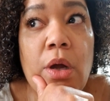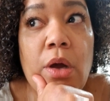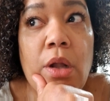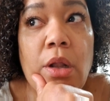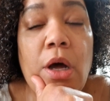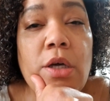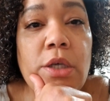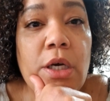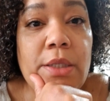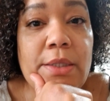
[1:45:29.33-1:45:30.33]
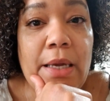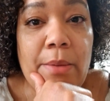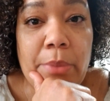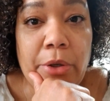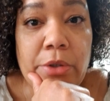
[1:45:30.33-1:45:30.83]
Long Dog
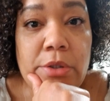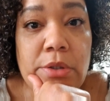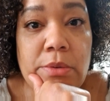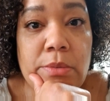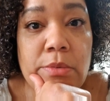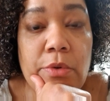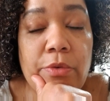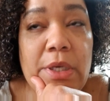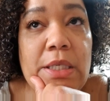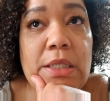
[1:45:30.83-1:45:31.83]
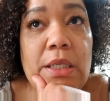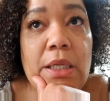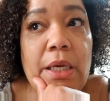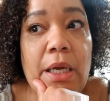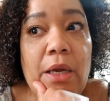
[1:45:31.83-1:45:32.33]
Samplers
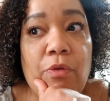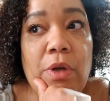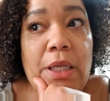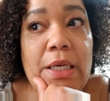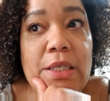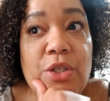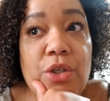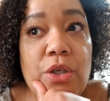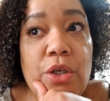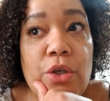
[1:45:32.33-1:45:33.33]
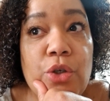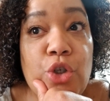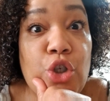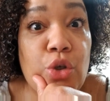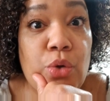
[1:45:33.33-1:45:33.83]
recently released
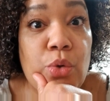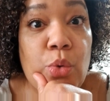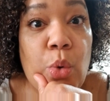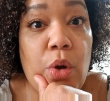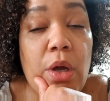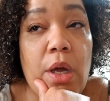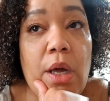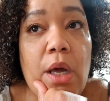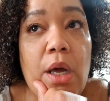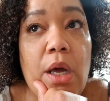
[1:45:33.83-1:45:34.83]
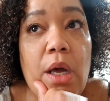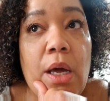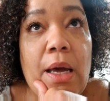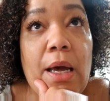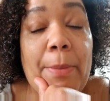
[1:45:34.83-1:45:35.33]
two
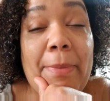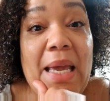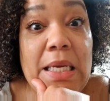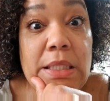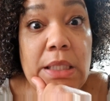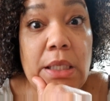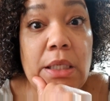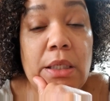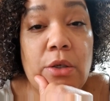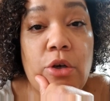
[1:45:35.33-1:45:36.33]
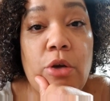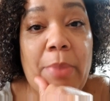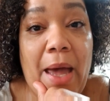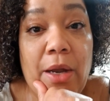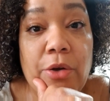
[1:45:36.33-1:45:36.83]
amazing new
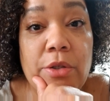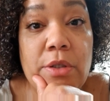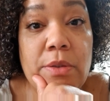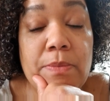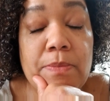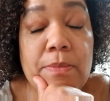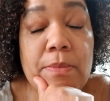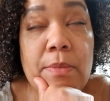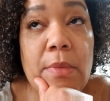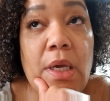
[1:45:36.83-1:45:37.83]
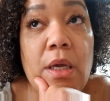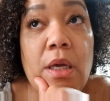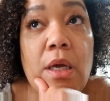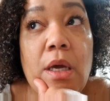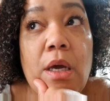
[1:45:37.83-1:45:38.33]
patterns.
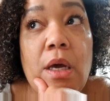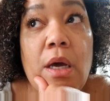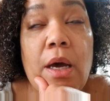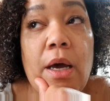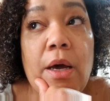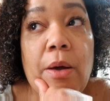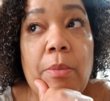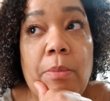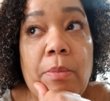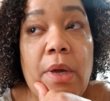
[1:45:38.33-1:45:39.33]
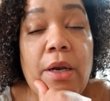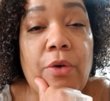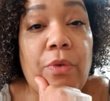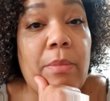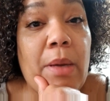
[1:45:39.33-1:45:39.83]
I
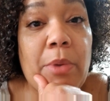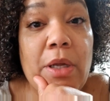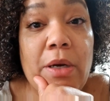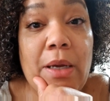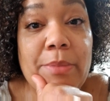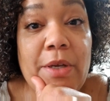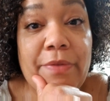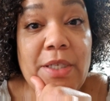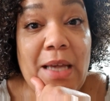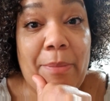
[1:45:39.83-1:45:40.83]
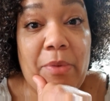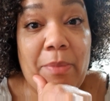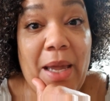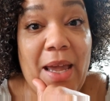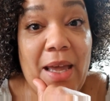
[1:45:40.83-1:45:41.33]
don't remember their names off the top of
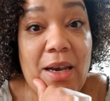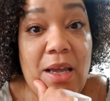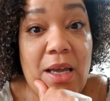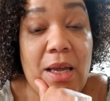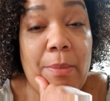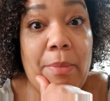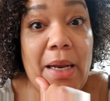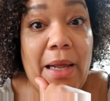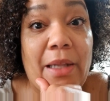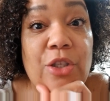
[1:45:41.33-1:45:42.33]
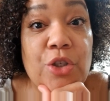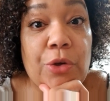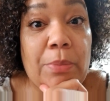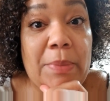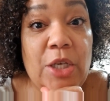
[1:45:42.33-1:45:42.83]
my head, but I'll
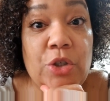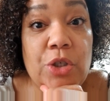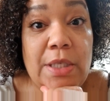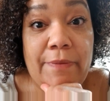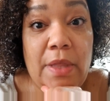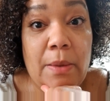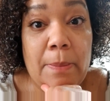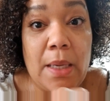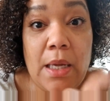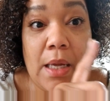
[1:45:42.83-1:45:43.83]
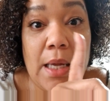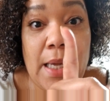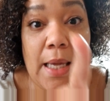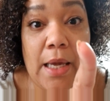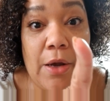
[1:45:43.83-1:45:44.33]
insert pictures of them
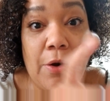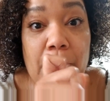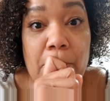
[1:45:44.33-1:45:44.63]
here.